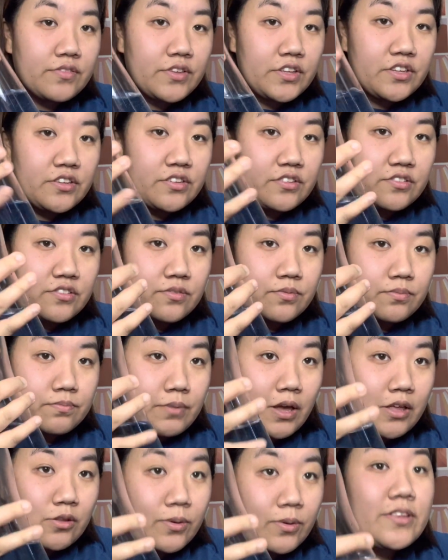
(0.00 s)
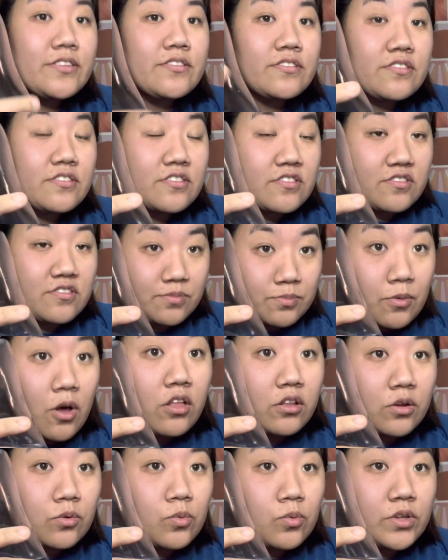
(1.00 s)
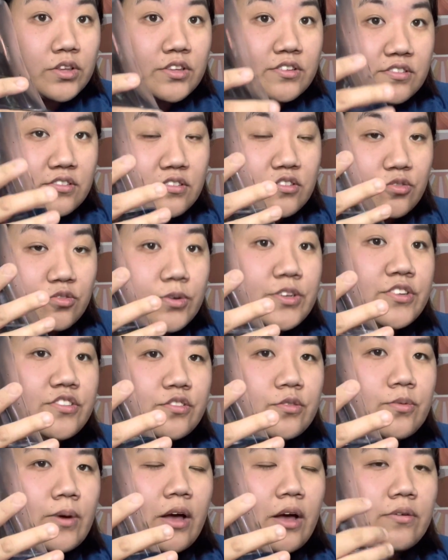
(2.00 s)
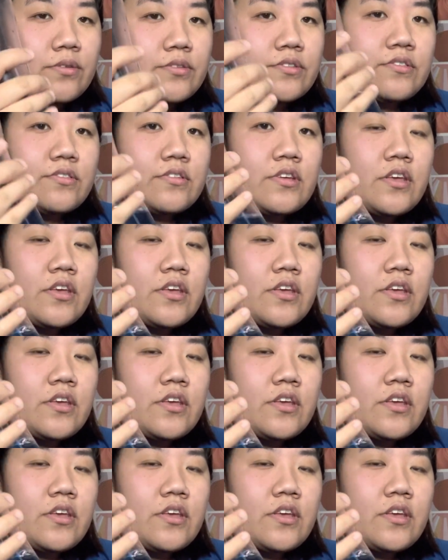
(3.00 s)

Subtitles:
these, by the way, this is the smaller ones, 22 ounce,